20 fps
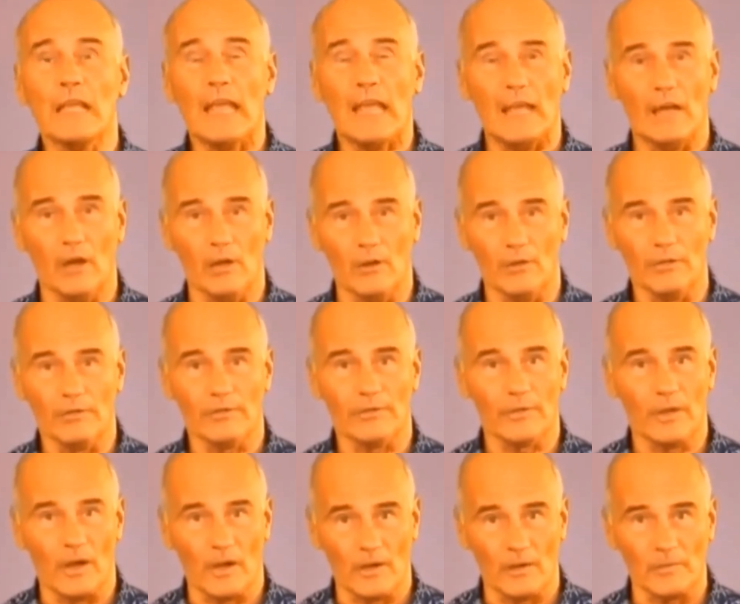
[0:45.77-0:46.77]
health
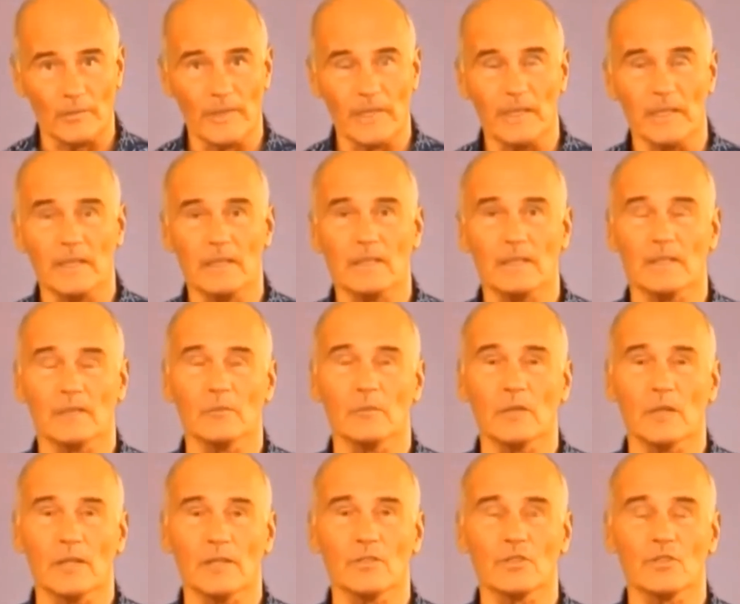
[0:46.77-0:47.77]
and harmony and
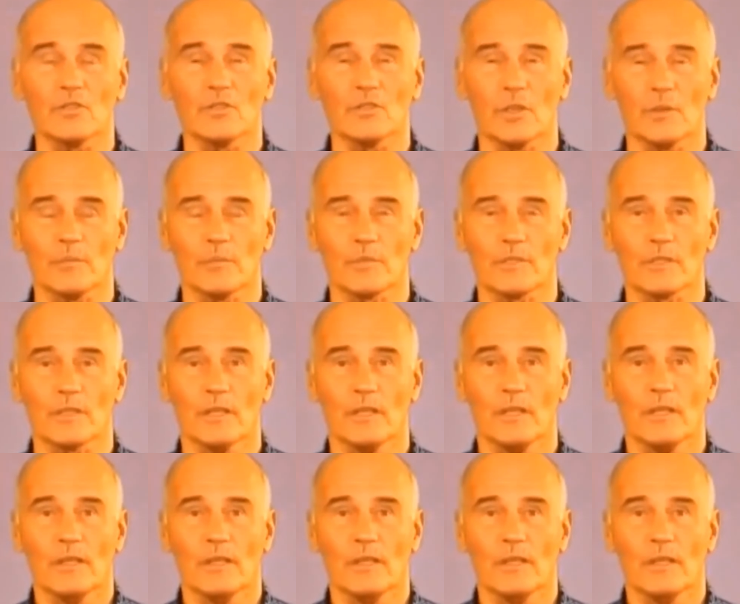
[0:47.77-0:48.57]
relationships.